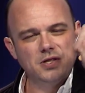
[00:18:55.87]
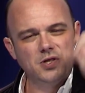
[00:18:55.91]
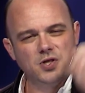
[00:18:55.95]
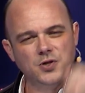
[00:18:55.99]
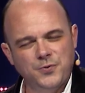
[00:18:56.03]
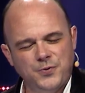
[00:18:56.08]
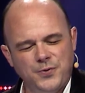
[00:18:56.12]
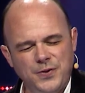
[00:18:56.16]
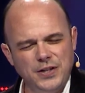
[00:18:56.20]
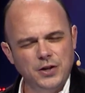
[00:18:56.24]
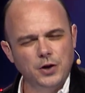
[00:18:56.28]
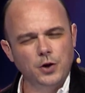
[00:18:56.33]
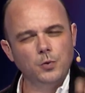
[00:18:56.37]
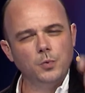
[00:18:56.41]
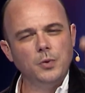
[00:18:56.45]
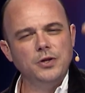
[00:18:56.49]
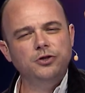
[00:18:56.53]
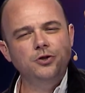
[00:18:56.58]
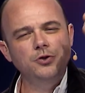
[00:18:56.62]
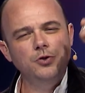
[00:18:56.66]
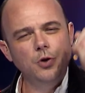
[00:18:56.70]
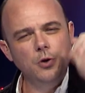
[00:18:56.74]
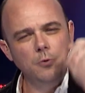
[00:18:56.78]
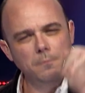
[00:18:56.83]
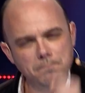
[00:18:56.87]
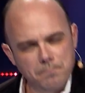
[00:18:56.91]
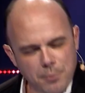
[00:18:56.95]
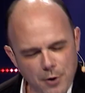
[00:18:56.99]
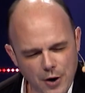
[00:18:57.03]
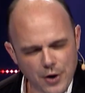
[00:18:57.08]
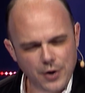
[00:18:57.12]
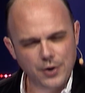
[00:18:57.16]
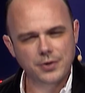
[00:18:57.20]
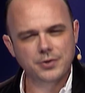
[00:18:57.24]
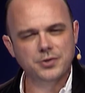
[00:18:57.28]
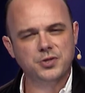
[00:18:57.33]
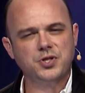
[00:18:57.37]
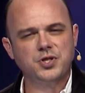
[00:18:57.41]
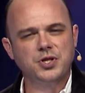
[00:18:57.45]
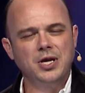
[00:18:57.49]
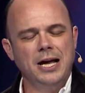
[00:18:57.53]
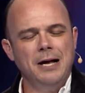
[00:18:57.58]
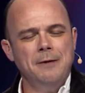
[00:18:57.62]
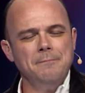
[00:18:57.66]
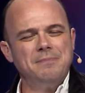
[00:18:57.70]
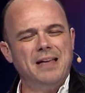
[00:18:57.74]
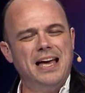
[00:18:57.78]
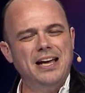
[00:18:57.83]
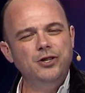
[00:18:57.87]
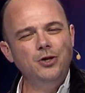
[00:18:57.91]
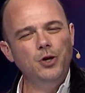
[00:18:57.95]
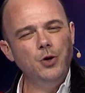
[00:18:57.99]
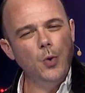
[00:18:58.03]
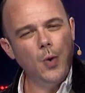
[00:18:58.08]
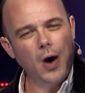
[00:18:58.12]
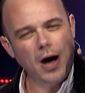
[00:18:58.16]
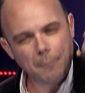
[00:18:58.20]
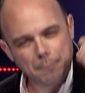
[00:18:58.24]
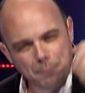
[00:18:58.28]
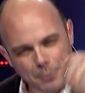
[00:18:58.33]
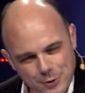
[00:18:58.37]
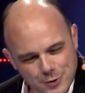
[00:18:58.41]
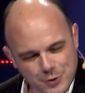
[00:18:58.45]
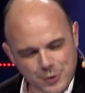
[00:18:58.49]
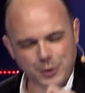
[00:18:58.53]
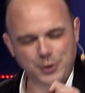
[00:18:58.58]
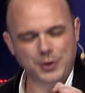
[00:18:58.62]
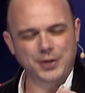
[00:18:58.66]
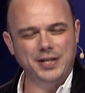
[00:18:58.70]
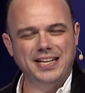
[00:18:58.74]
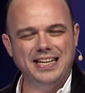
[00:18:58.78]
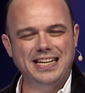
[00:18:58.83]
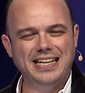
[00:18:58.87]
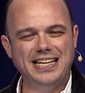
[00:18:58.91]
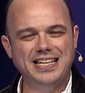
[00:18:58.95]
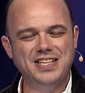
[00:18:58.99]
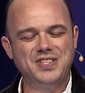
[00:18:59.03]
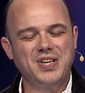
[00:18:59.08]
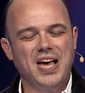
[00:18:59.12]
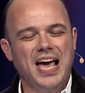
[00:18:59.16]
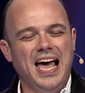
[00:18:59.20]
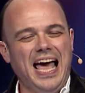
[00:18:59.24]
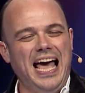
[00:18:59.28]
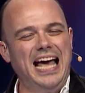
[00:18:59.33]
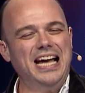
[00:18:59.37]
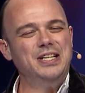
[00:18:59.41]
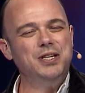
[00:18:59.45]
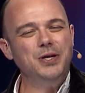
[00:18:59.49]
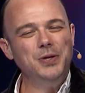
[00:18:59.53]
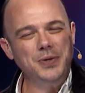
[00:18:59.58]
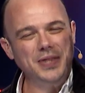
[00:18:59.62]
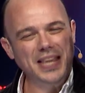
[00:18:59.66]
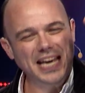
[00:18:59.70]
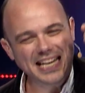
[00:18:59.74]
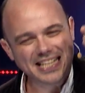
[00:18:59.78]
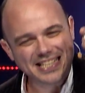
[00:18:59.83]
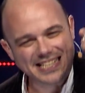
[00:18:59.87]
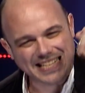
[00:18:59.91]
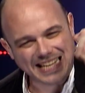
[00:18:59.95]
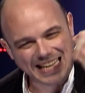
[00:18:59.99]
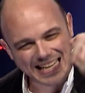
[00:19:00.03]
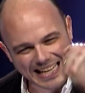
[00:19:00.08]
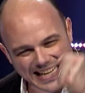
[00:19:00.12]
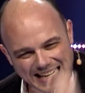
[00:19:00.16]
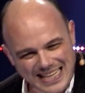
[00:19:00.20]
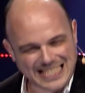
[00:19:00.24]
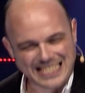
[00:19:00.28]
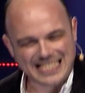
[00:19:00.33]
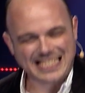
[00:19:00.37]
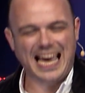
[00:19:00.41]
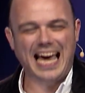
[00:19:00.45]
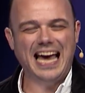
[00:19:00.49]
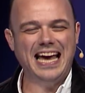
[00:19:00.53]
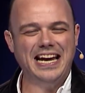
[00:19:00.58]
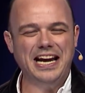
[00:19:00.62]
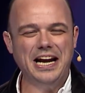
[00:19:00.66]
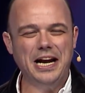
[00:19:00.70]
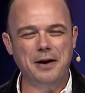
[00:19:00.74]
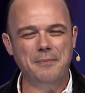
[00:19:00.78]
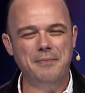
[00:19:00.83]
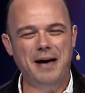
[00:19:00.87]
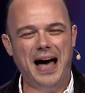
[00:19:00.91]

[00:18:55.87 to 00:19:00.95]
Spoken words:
is filled with new births and new opportunities and new things to get excited